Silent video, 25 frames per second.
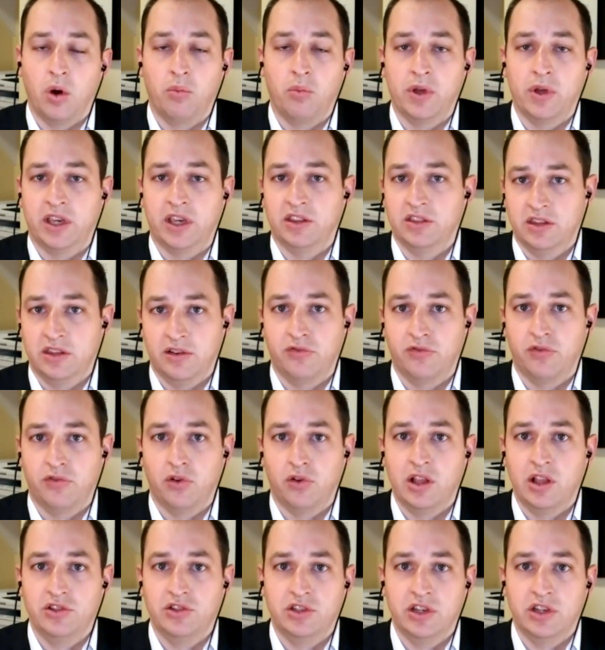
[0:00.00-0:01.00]
we can
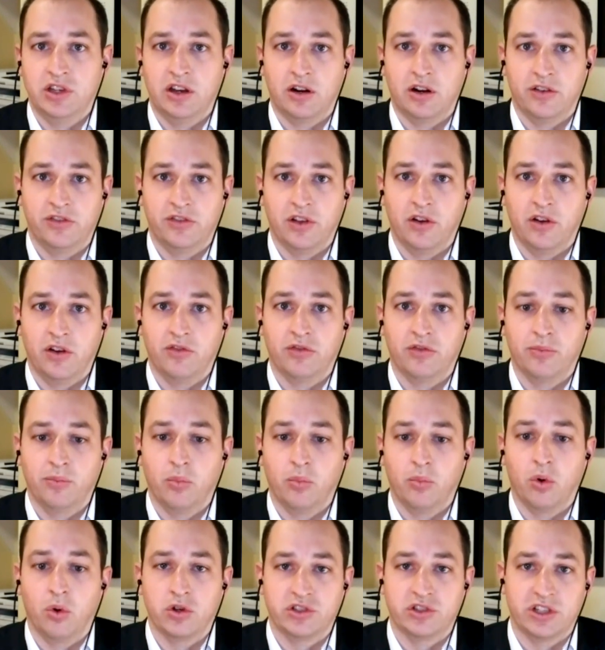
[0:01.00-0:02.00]
differentiate ourselves
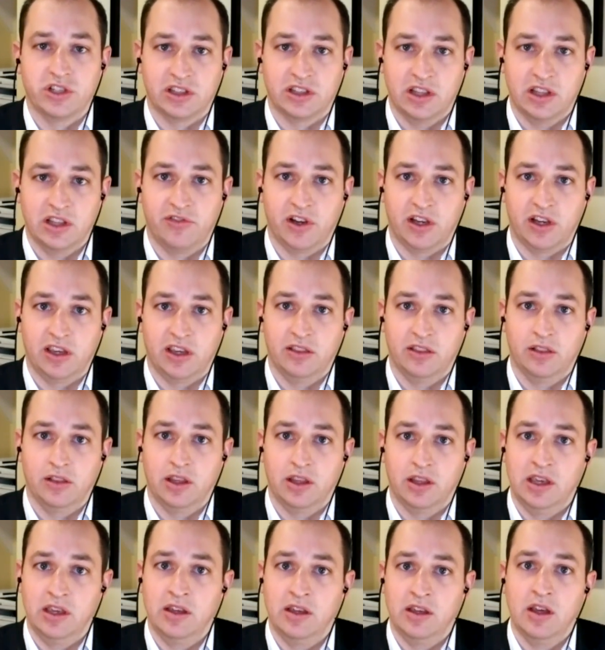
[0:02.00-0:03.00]
more
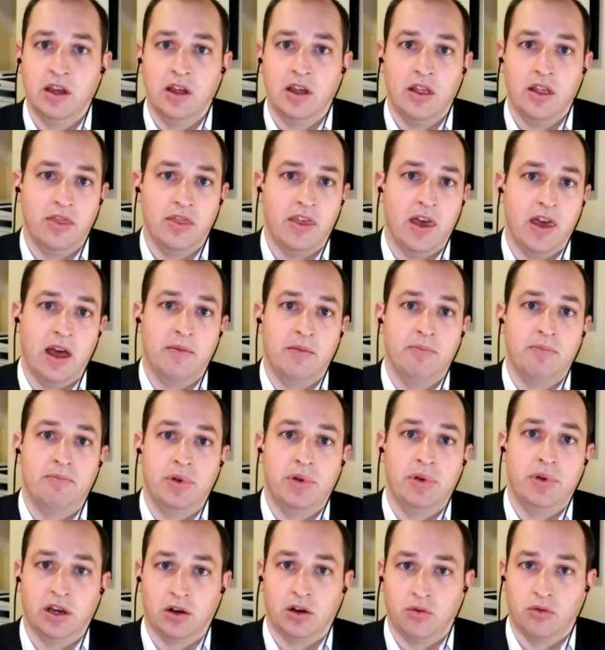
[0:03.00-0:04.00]
significantly than
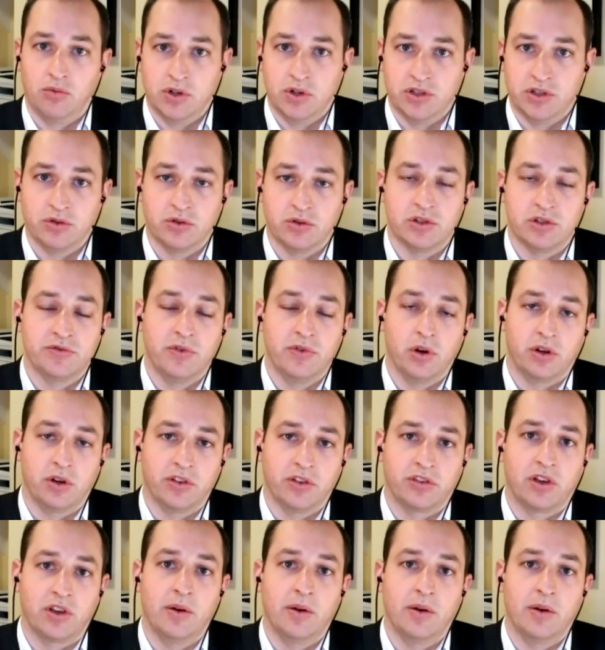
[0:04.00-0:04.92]
being a resource-focused